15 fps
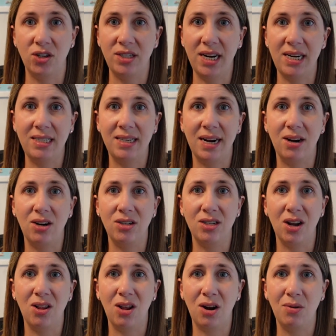aid centers
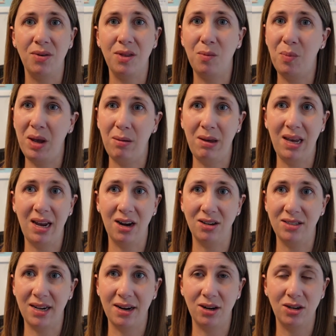along with the baby care
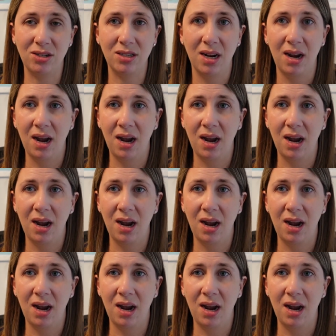centers.